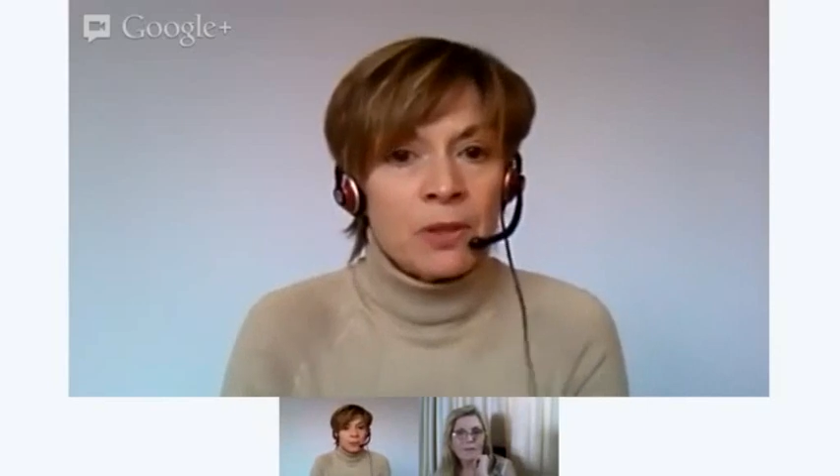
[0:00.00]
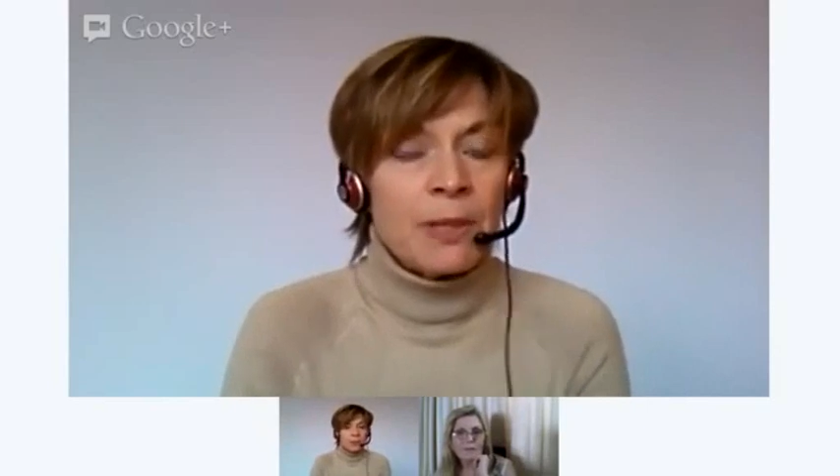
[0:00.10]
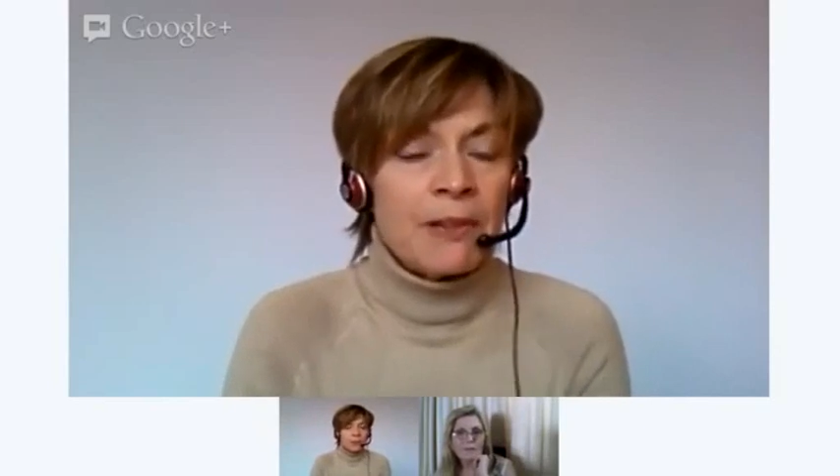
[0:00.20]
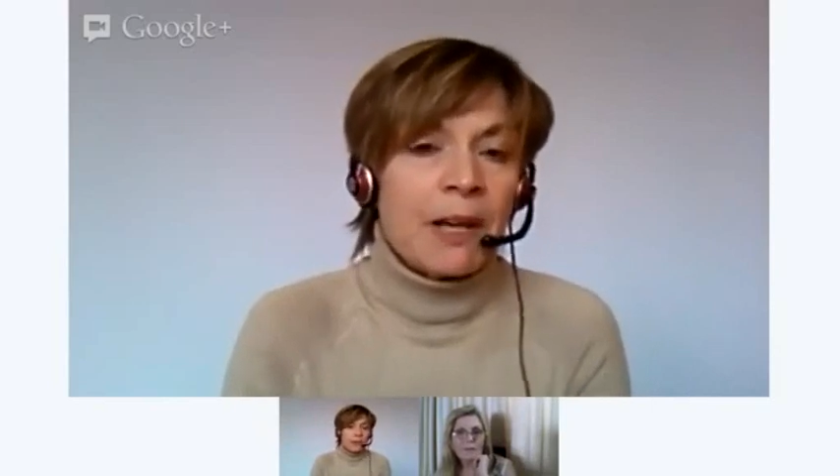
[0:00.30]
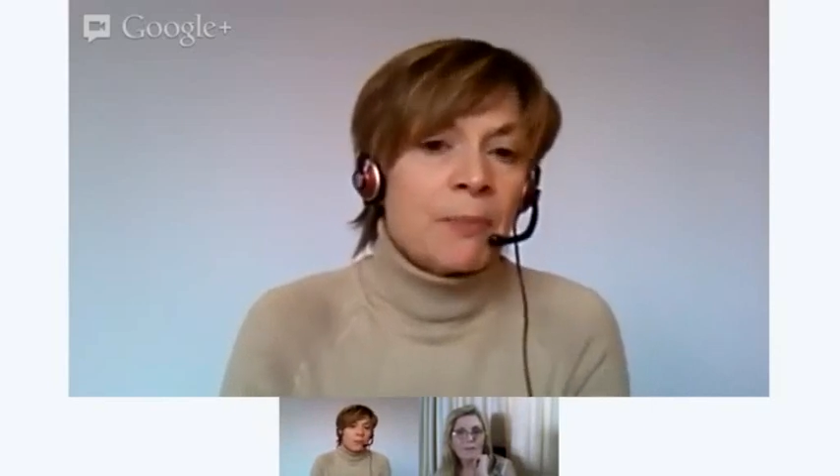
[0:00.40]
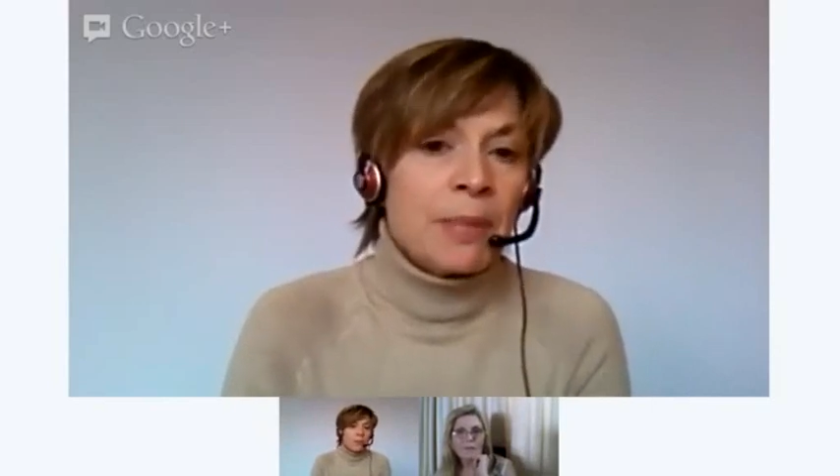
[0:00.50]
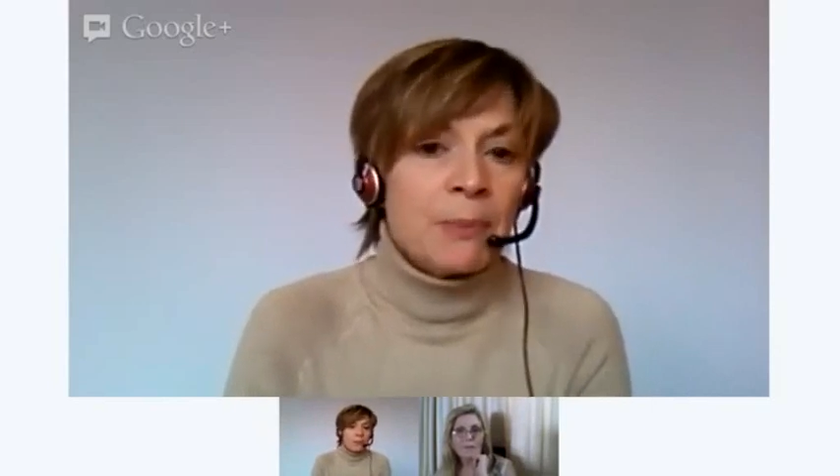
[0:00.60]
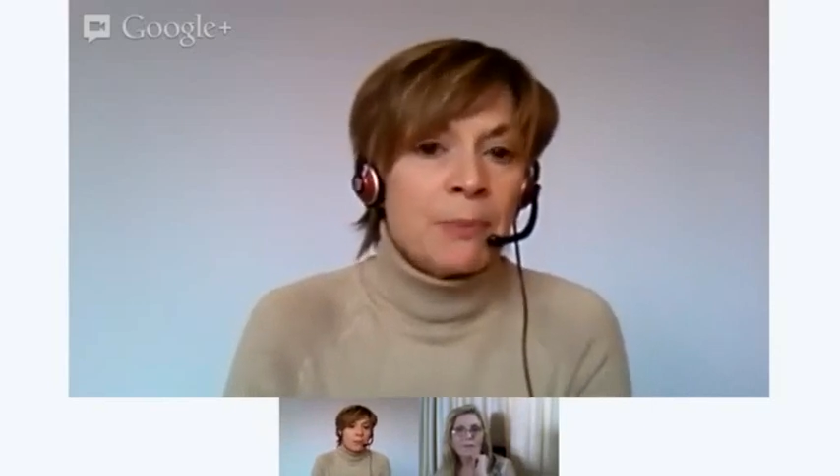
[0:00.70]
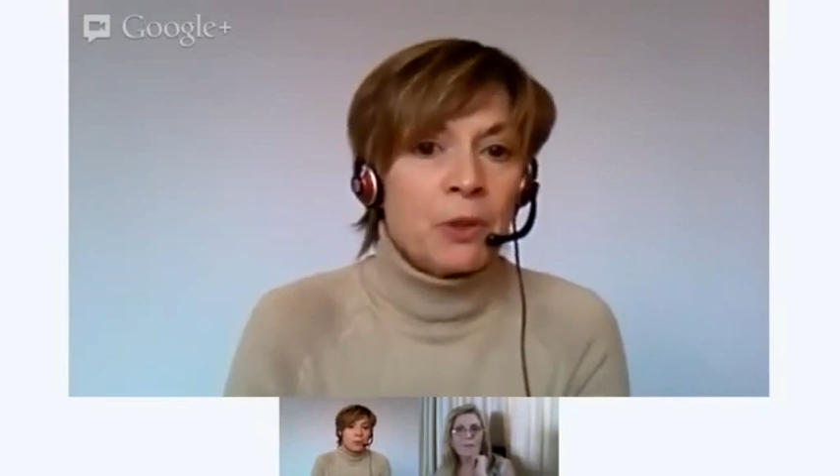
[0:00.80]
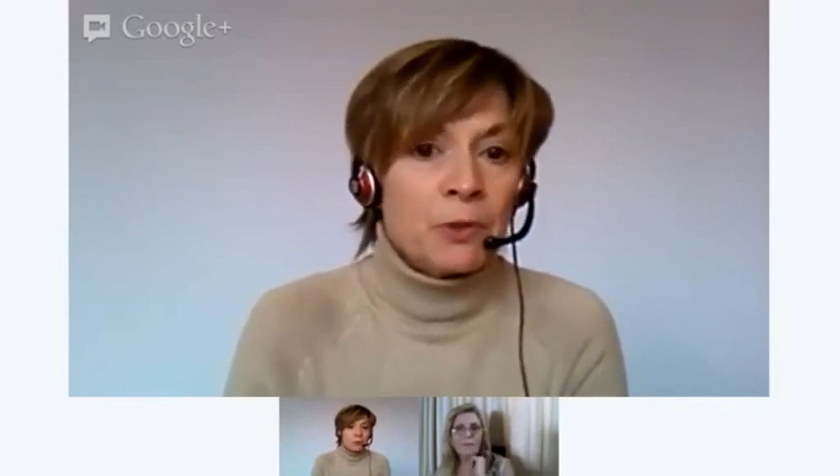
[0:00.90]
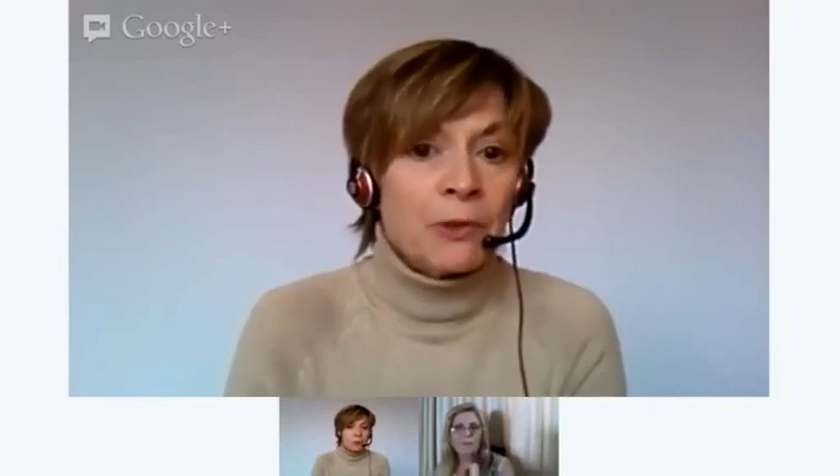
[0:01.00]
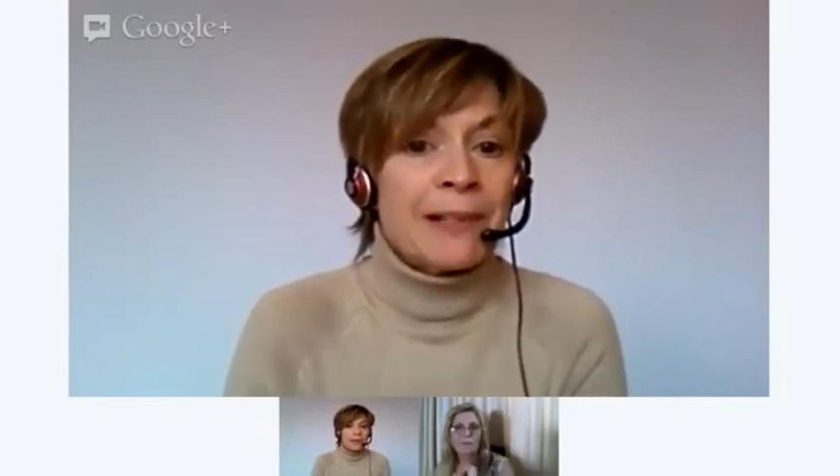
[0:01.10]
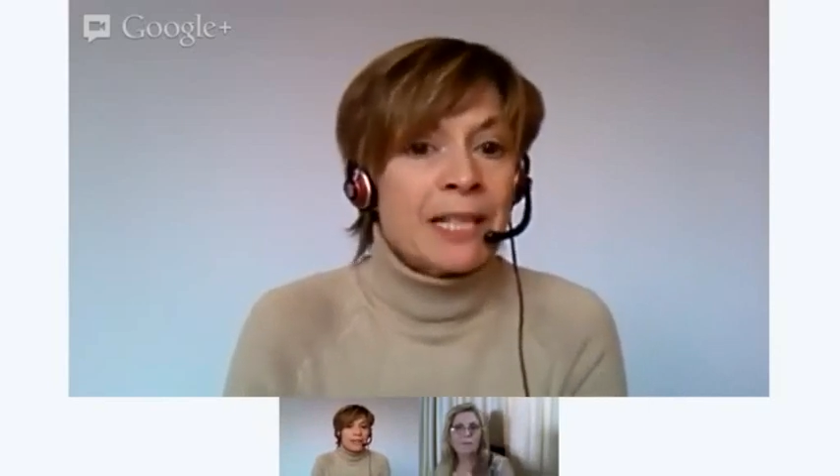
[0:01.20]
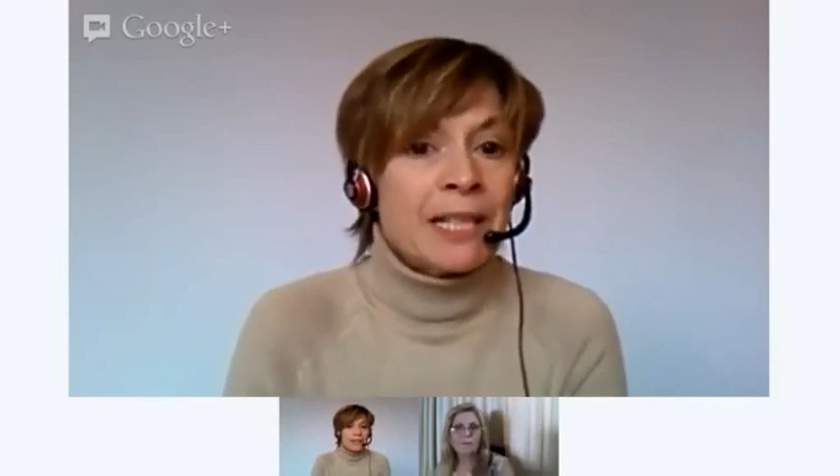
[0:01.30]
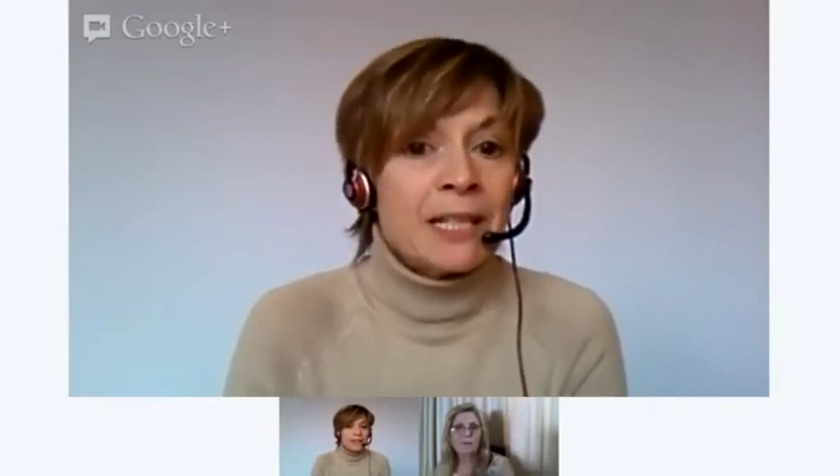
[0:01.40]
to be around people who've
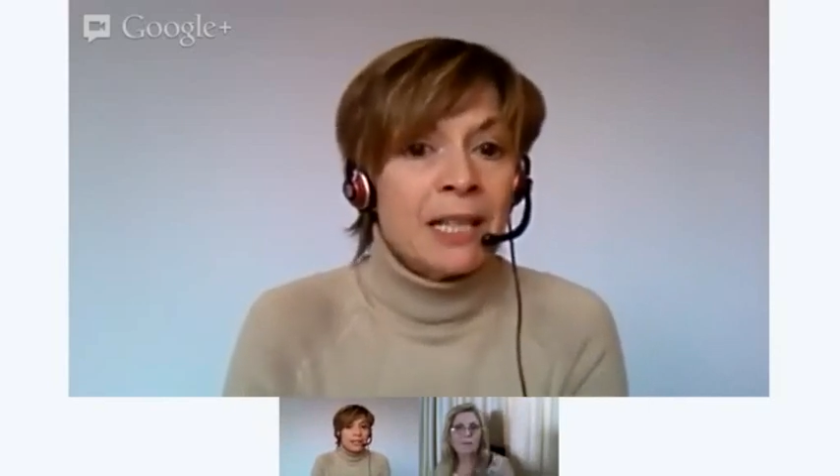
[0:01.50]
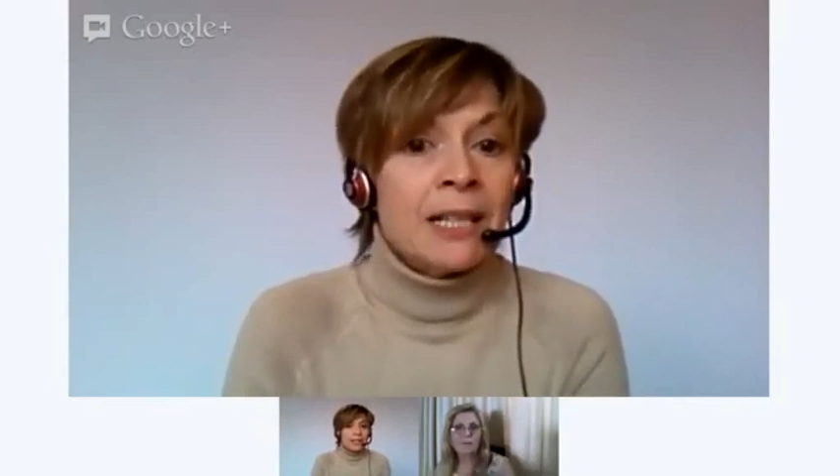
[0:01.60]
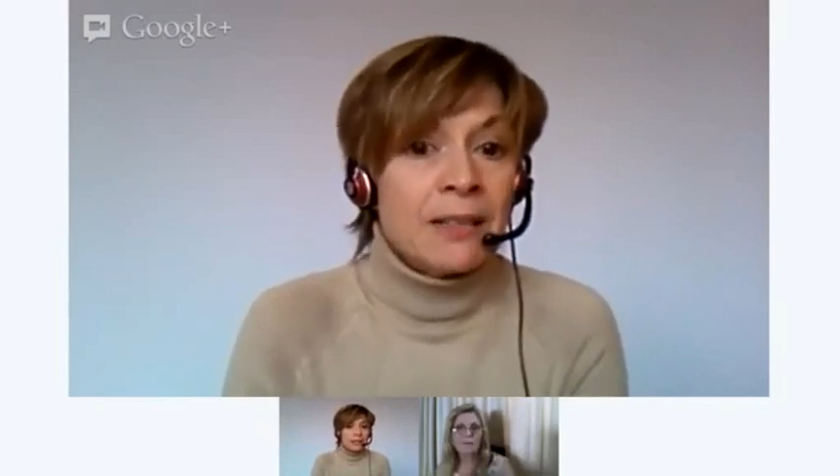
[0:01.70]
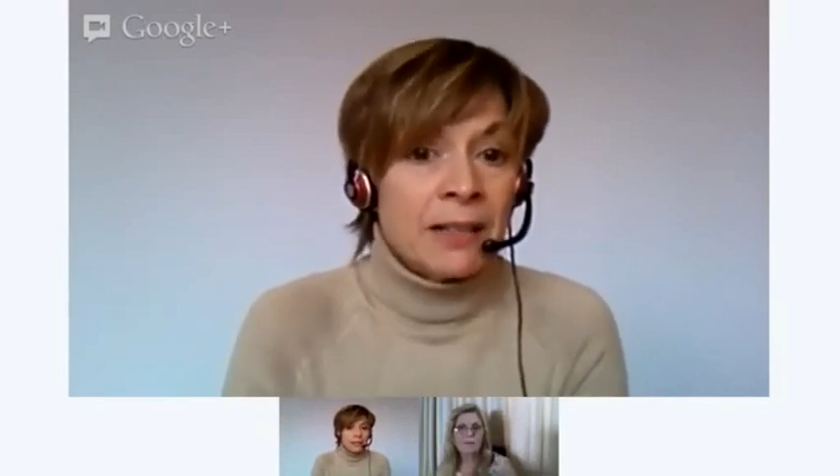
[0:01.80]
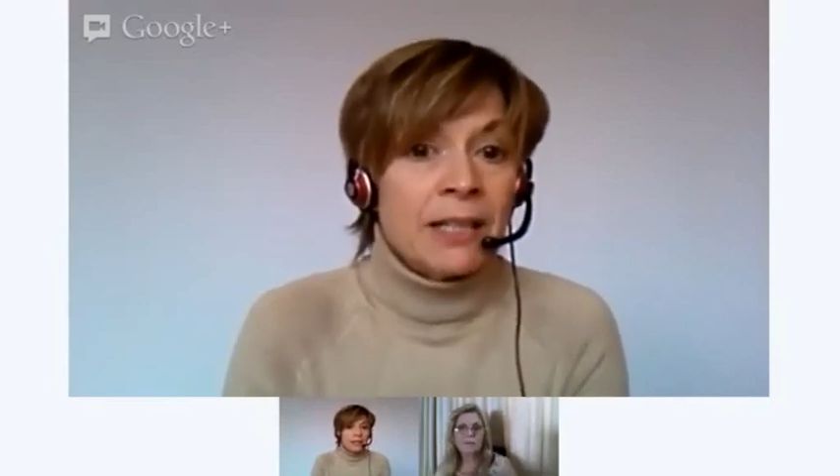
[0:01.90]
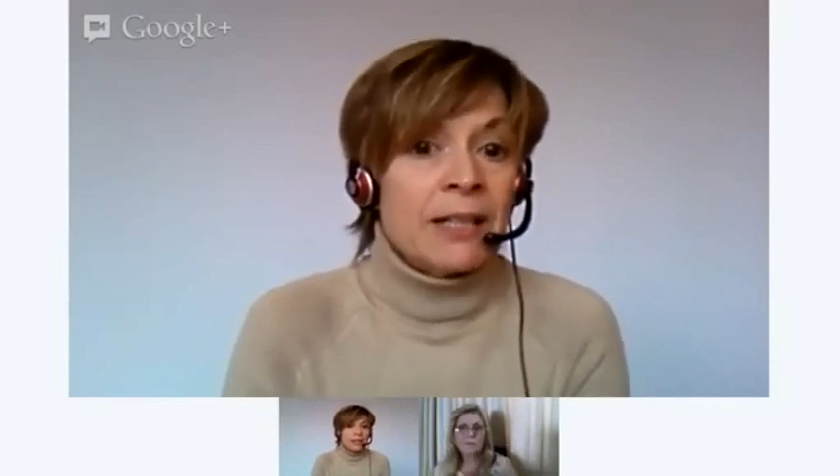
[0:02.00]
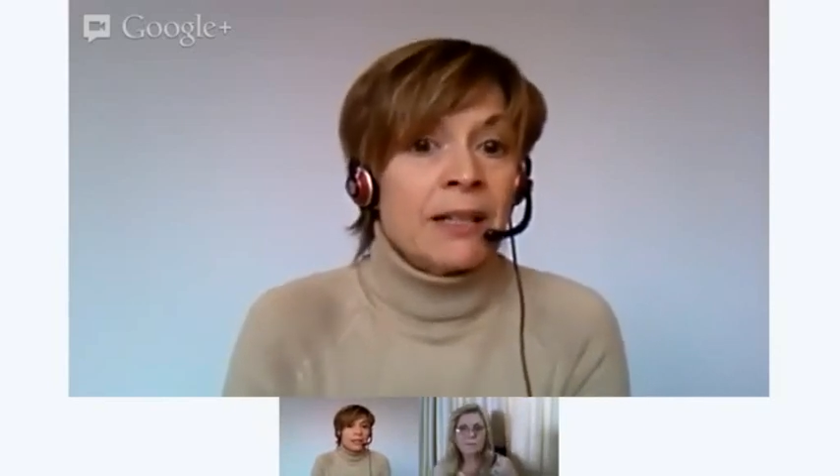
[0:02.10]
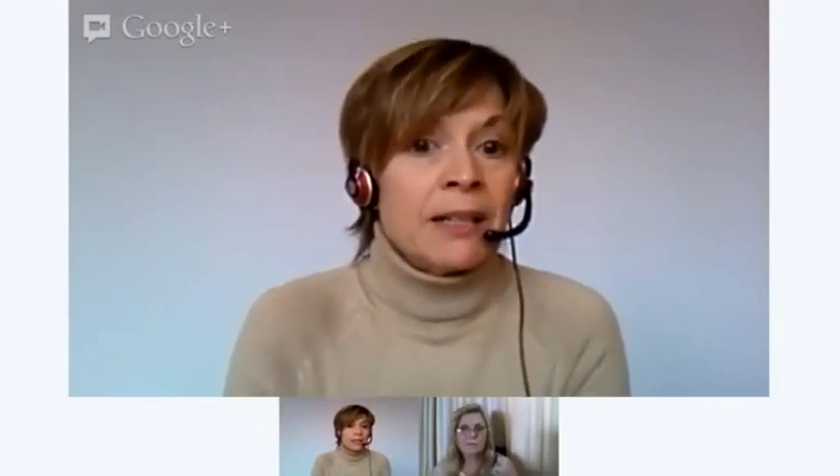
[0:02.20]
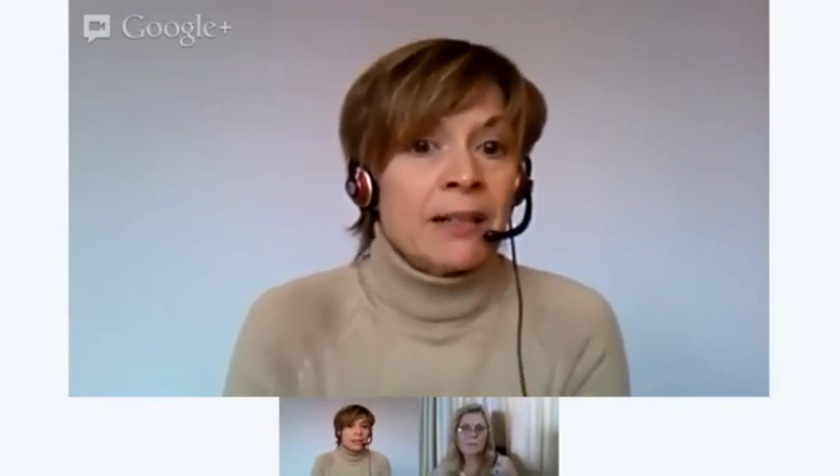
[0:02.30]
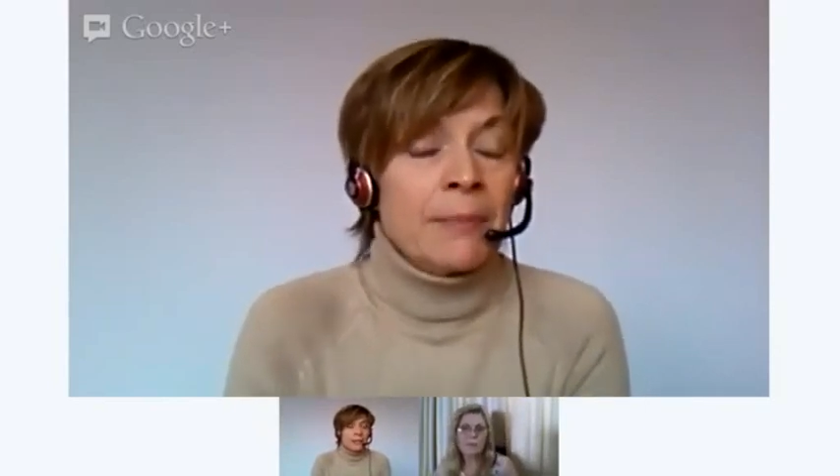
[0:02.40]
already done it.